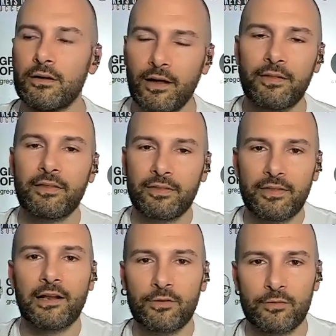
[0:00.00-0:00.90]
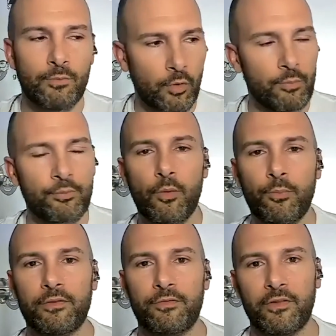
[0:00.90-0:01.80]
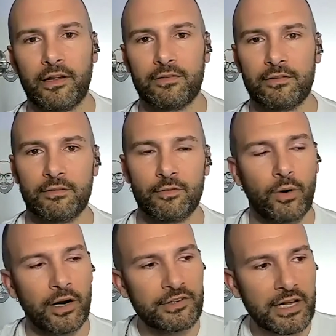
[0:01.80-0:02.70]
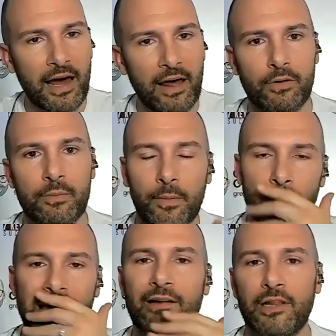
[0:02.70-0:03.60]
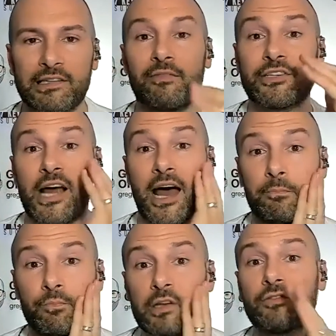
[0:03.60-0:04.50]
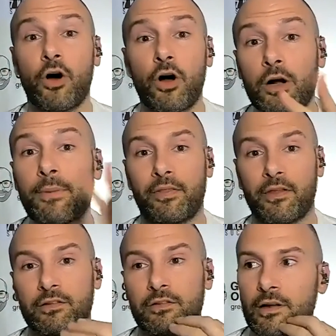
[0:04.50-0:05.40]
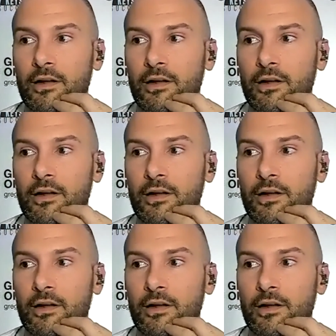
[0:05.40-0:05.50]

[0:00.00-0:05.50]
I think that's more appropriate for this. So why don't you gather in a bit and let's have let's have a chat. Let's talk about this.